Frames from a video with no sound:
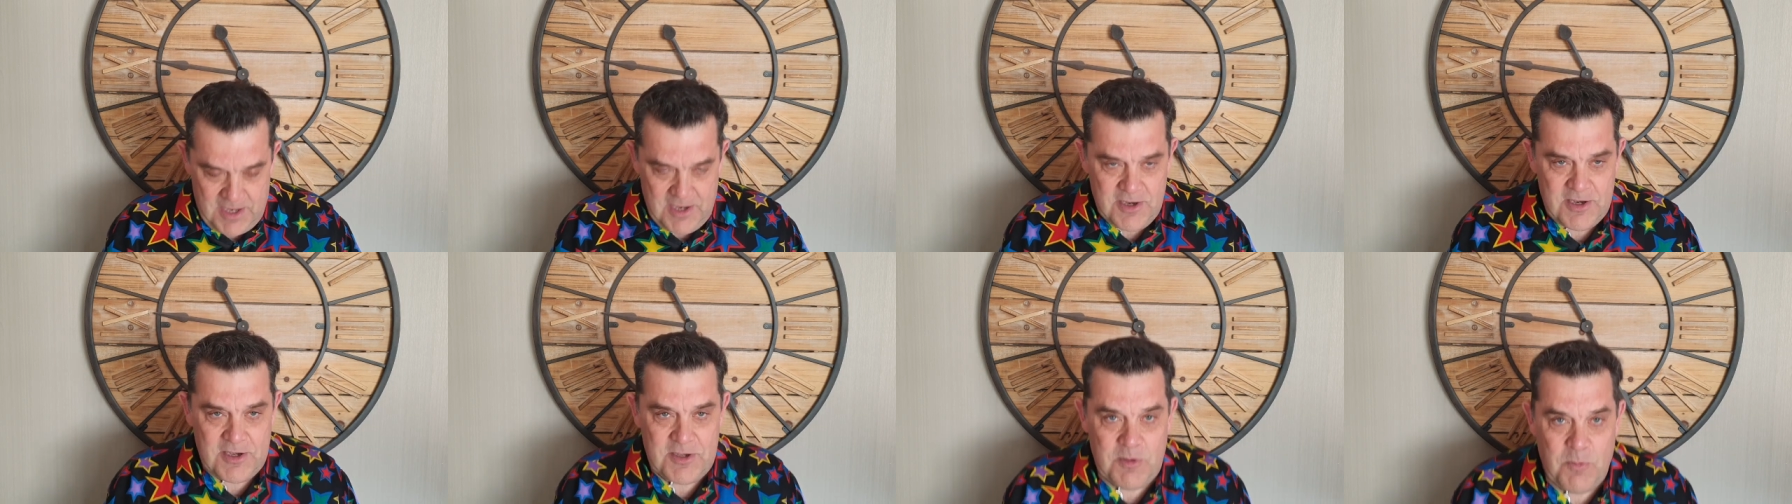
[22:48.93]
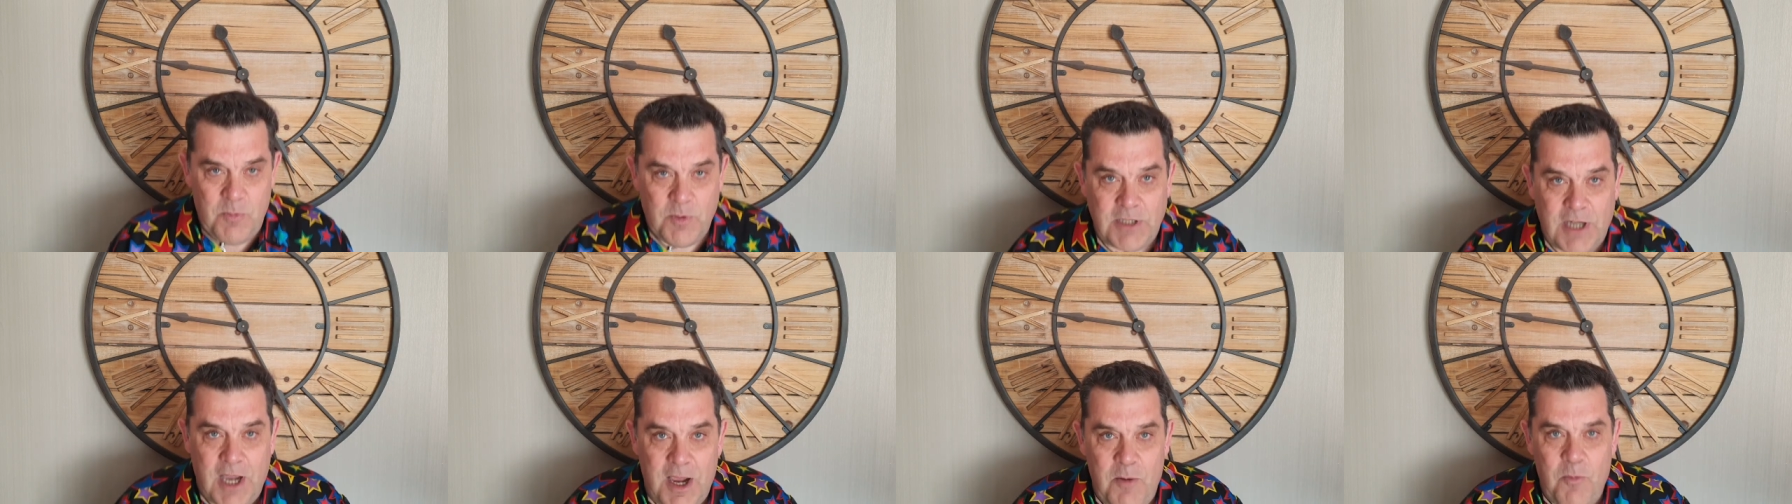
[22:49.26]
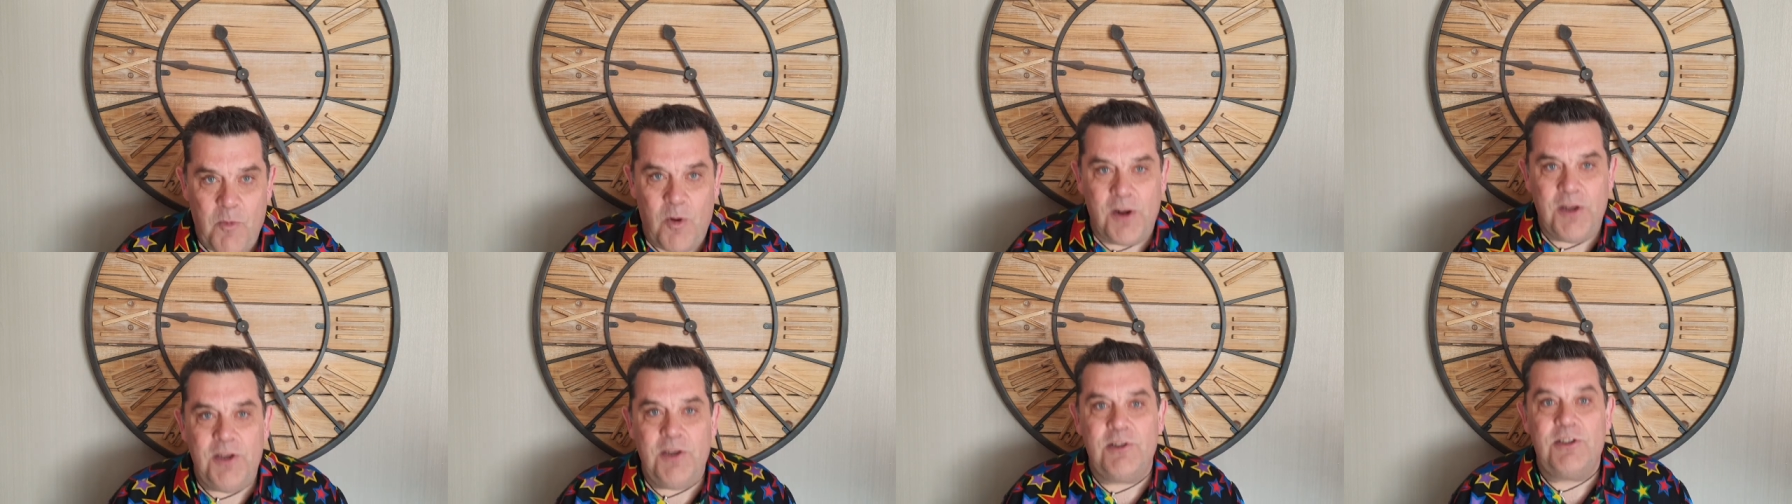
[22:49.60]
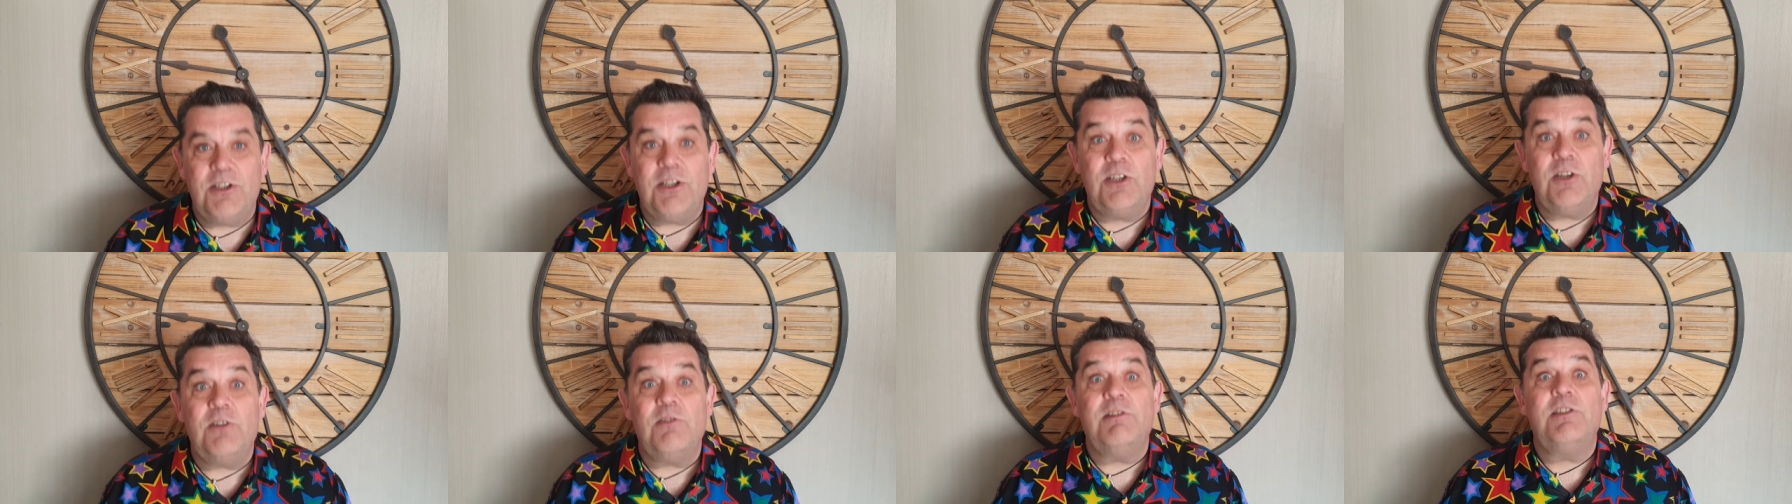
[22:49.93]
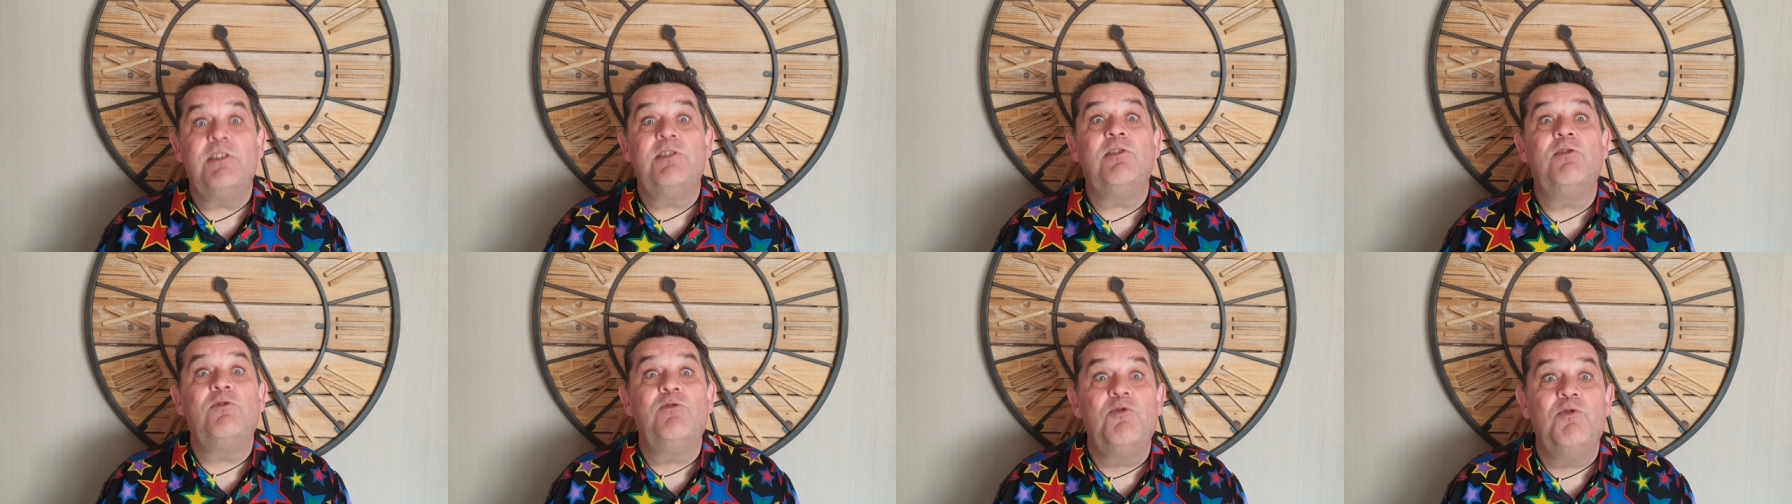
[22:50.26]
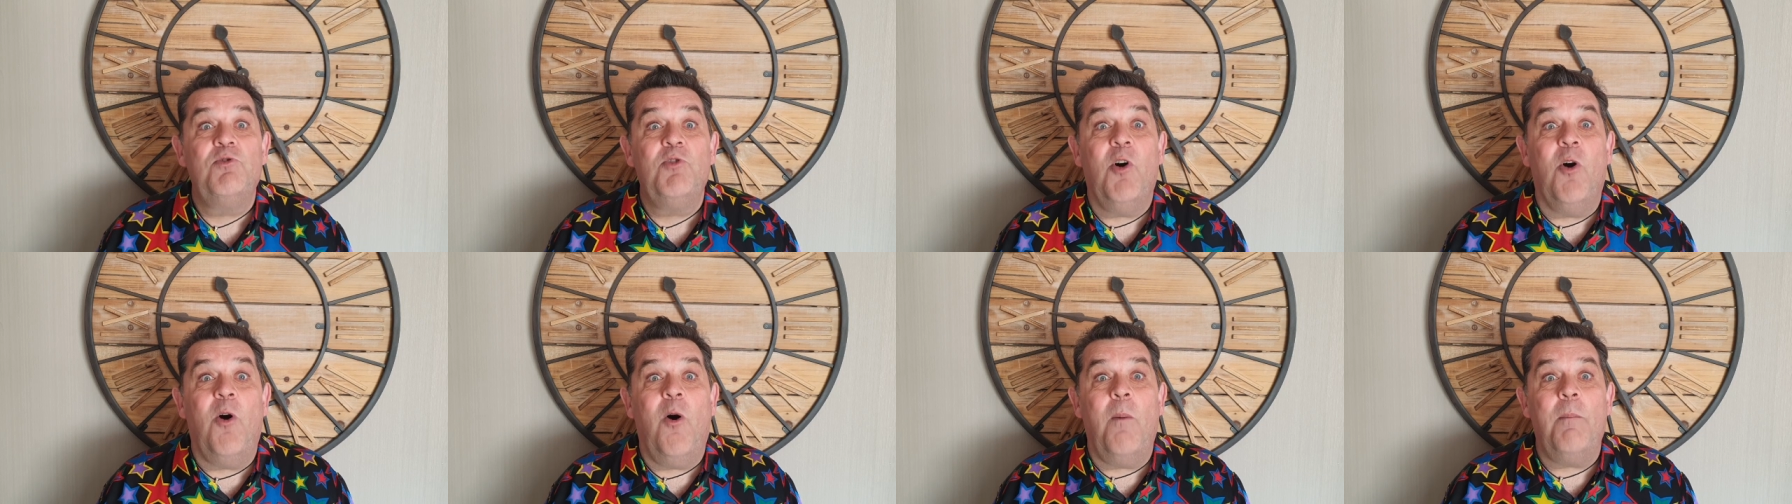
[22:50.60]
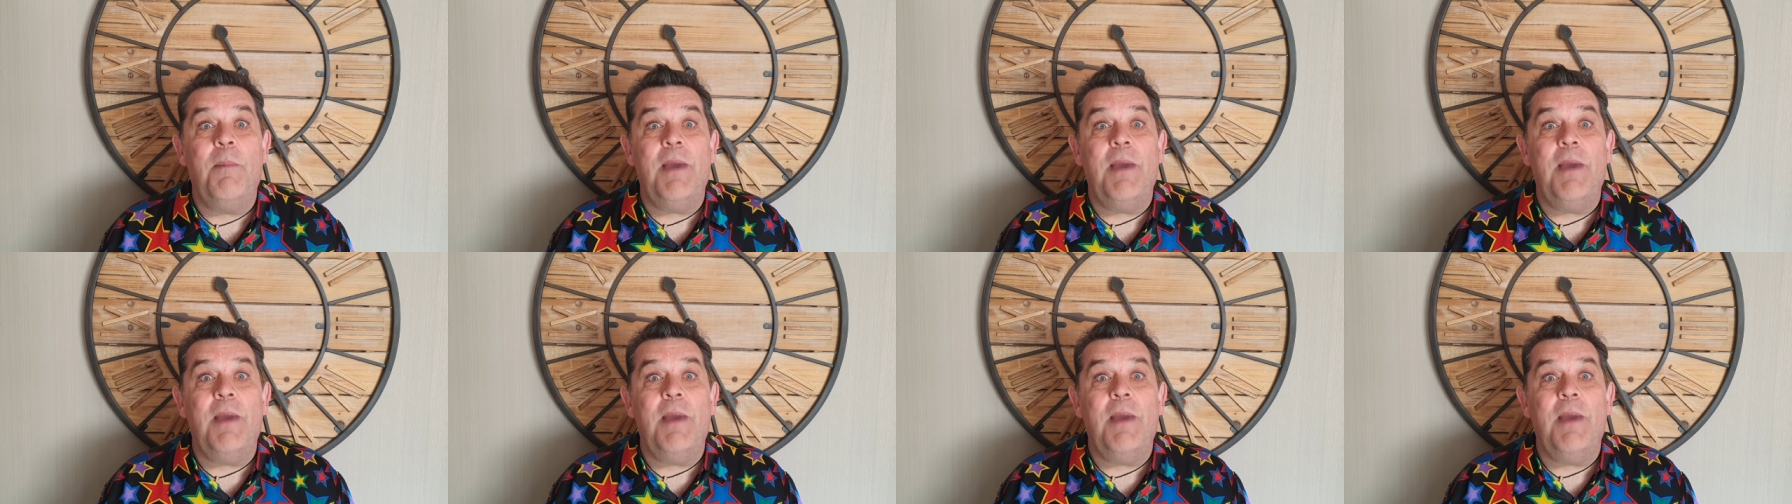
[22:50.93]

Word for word: So what I want you to do is to draw